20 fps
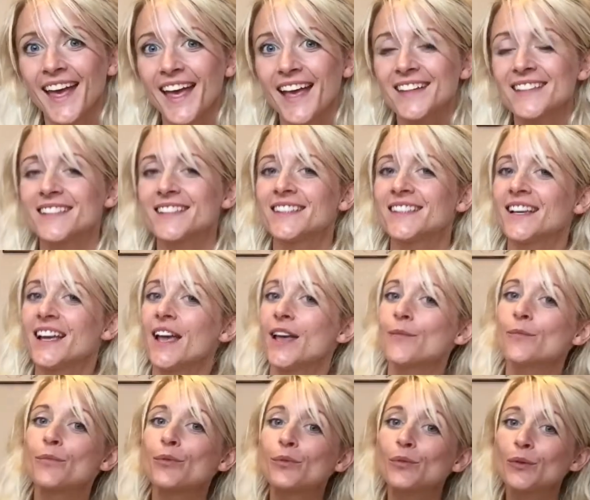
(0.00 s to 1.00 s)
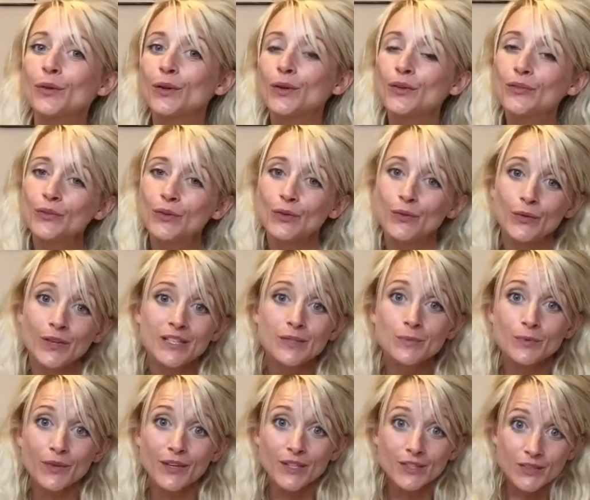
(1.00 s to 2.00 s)
It's going to improve your
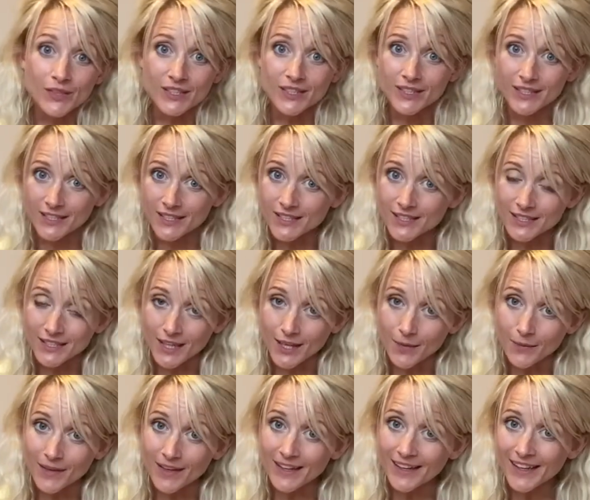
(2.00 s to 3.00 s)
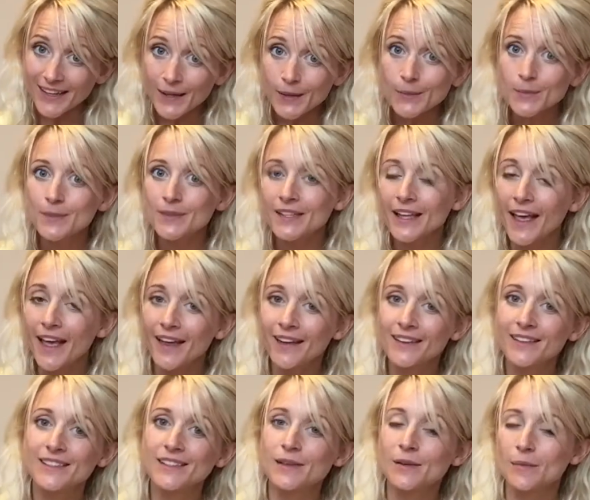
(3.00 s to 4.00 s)
respiratory system in leaps
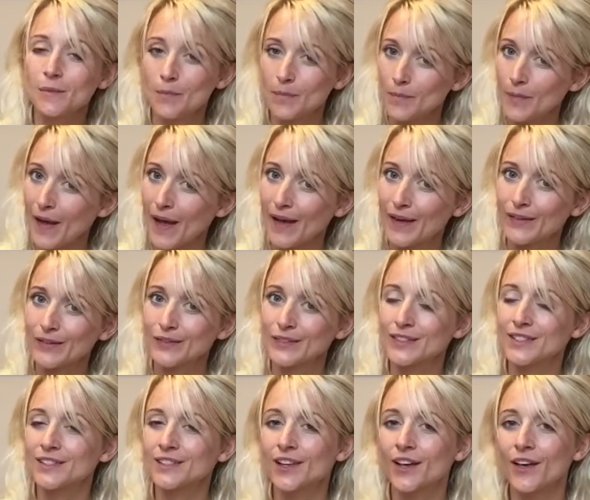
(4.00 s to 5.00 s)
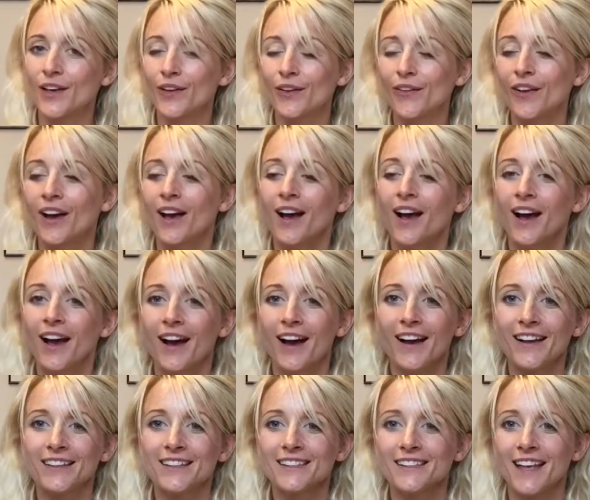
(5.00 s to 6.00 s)
and bounds. So
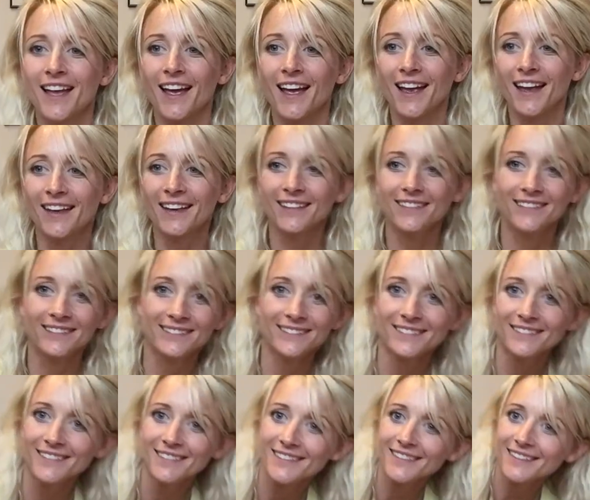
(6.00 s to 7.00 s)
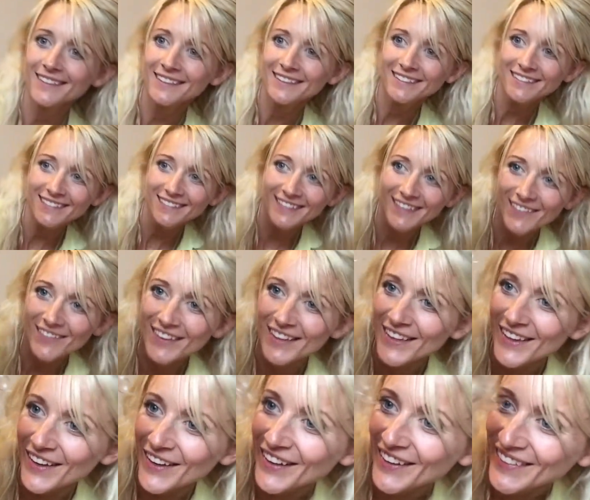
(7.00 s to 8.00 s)
I'd say give it a
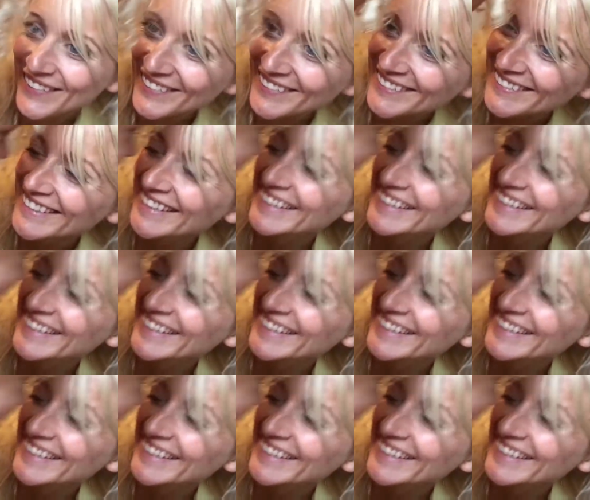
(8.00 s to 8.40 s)
go.